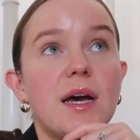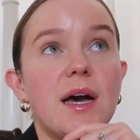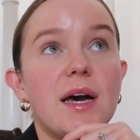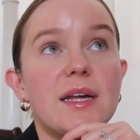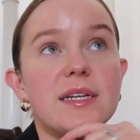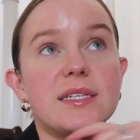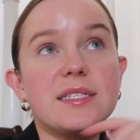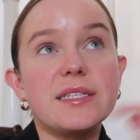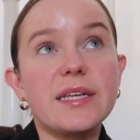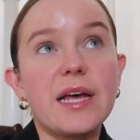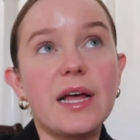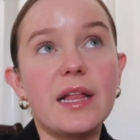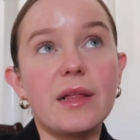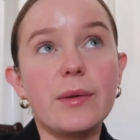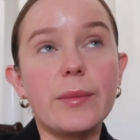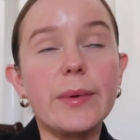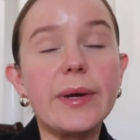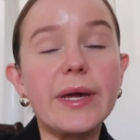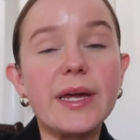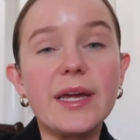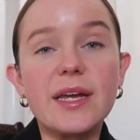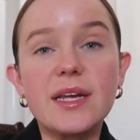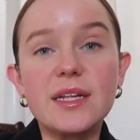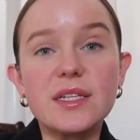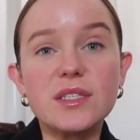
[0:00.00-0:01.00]
And it's
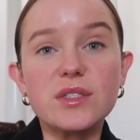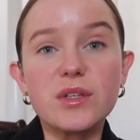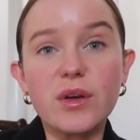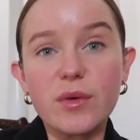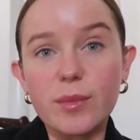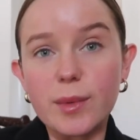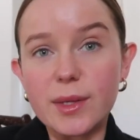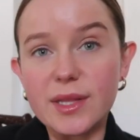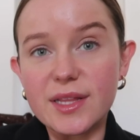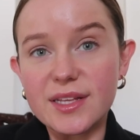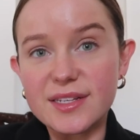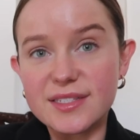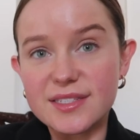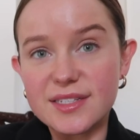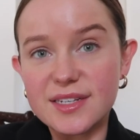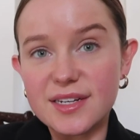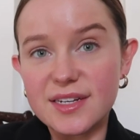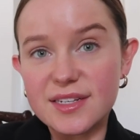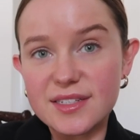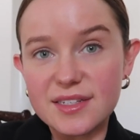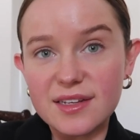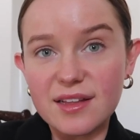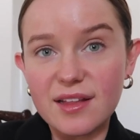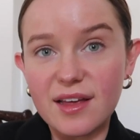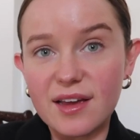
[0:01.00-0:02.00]
Halloween, so I've been listening
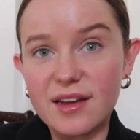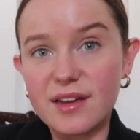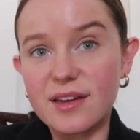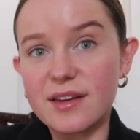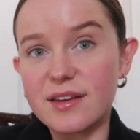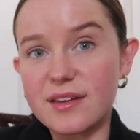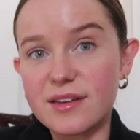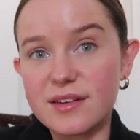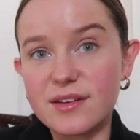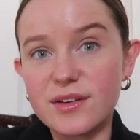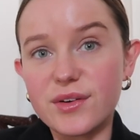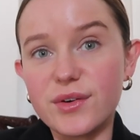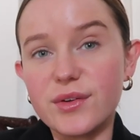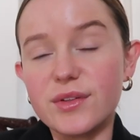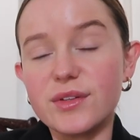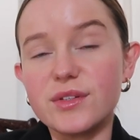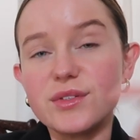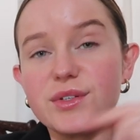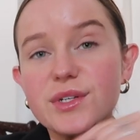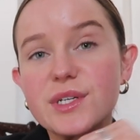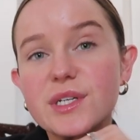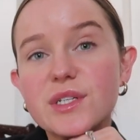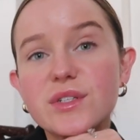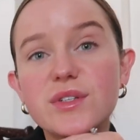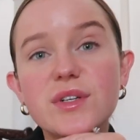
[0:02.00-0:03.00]
to like all the
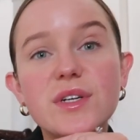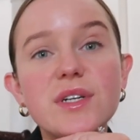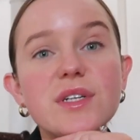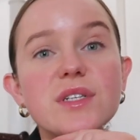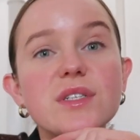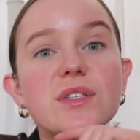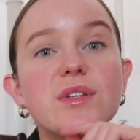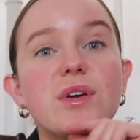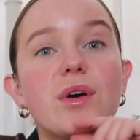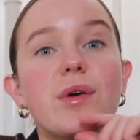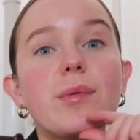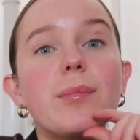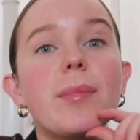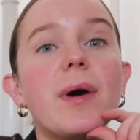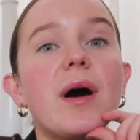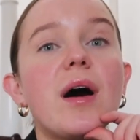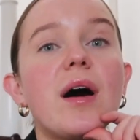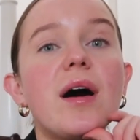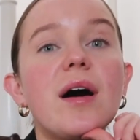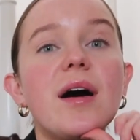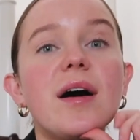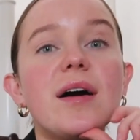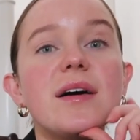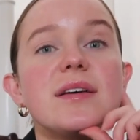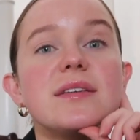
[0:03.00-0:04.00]
trick-or-treaters go
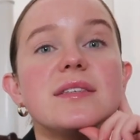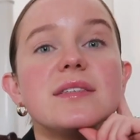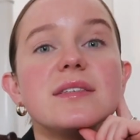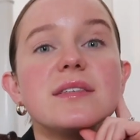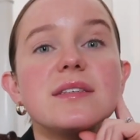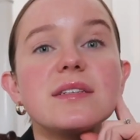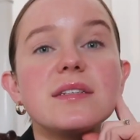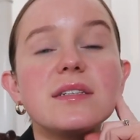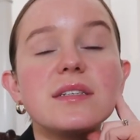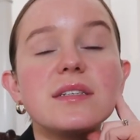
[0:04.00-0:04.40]
past.